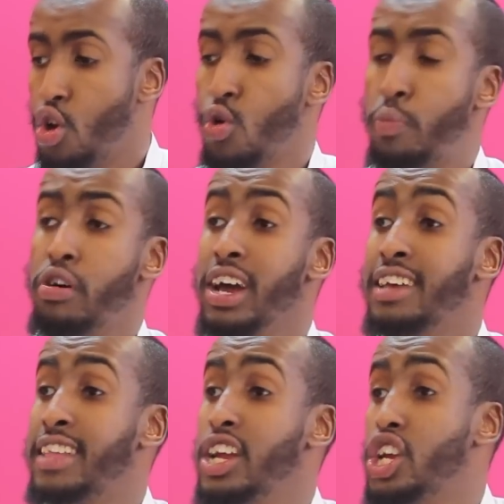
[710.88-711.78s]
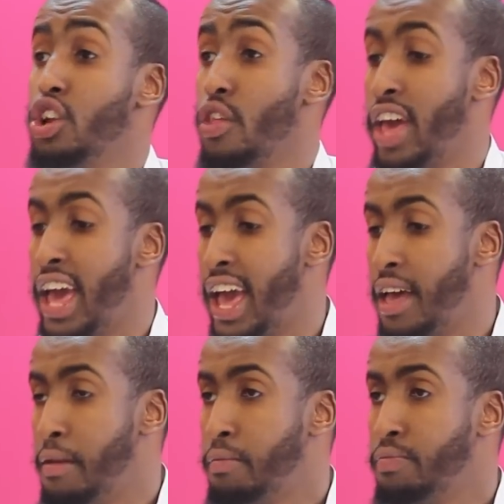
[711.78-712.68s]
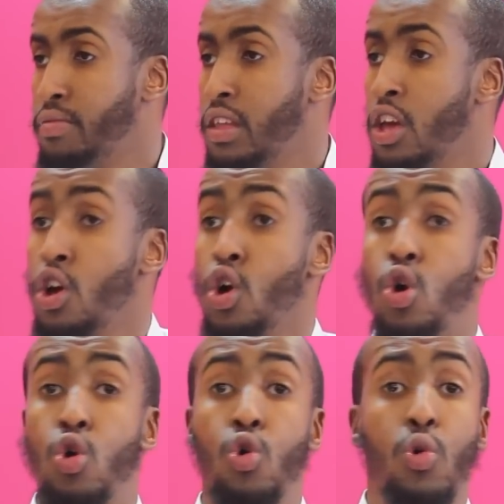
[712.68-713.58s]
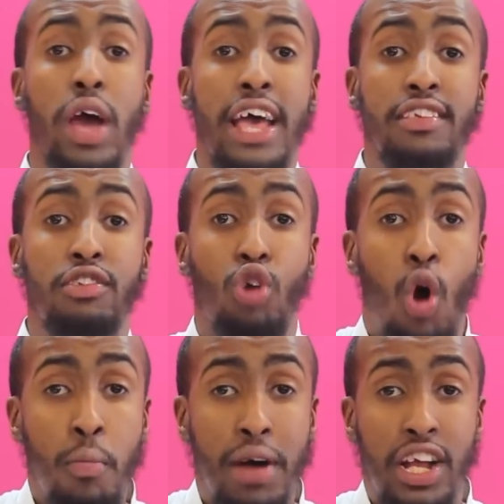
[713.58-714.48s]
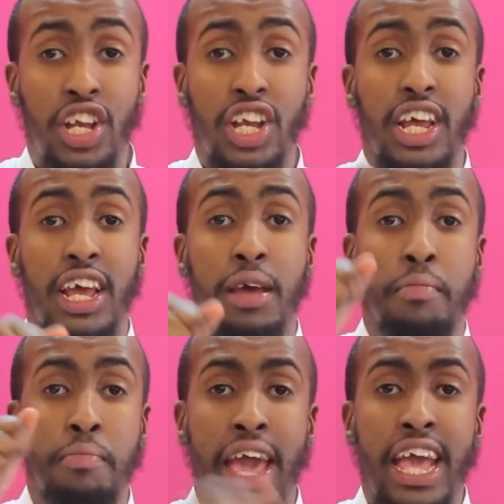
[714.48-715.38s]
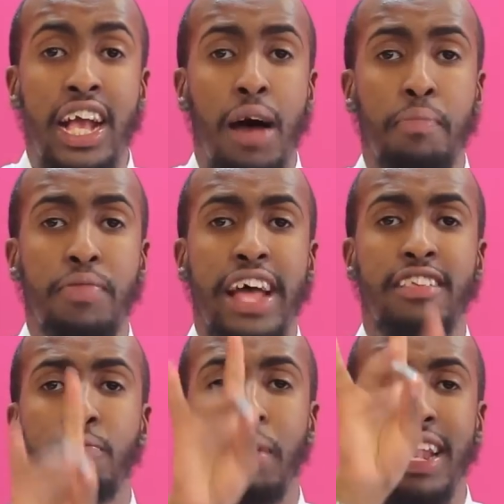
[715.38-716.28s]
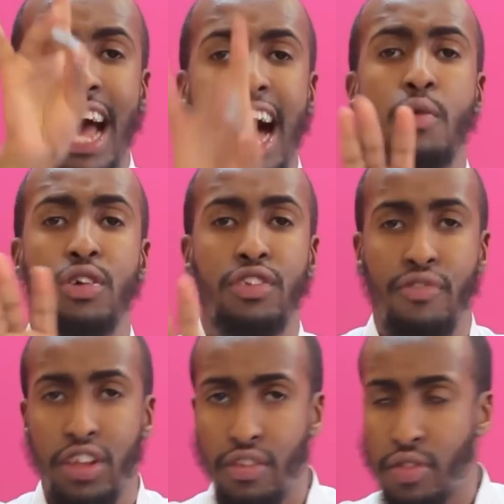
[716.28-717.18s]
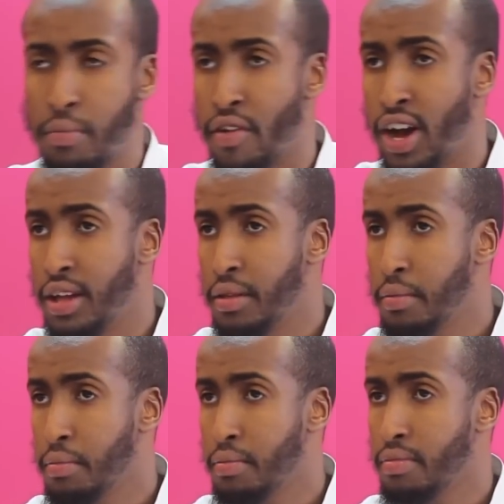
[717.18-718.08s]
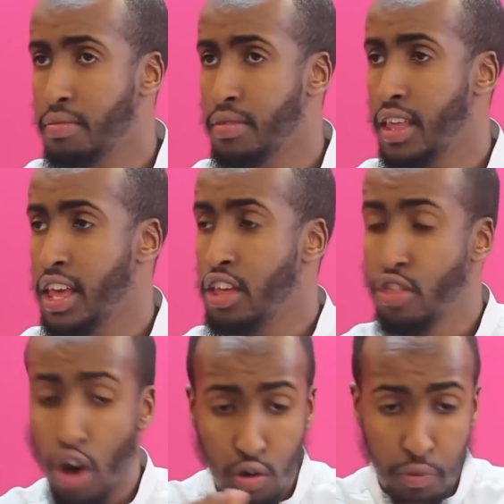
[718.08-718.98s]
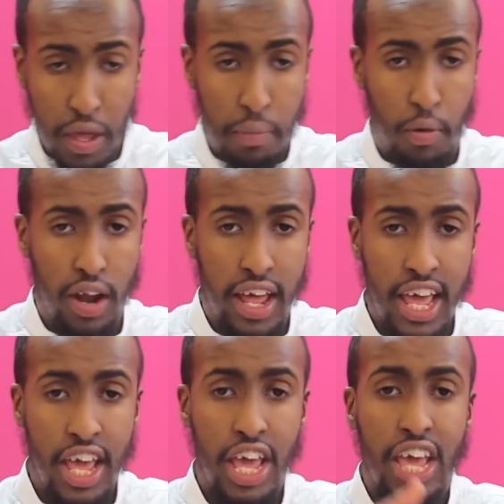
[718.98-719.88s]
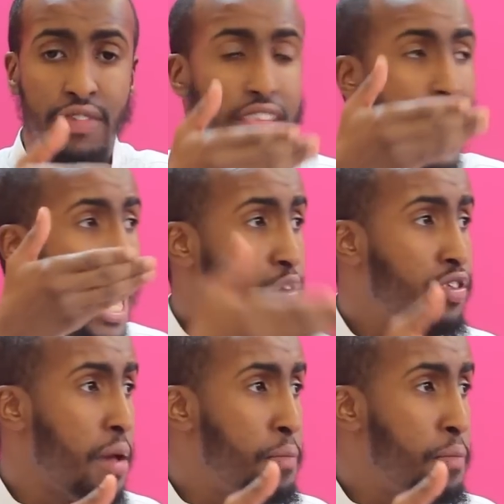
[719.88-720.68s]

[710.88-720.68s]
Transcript: who put extension on their hair, who wear so much makeup and spend hours in front of the mirror. Those people, if the outer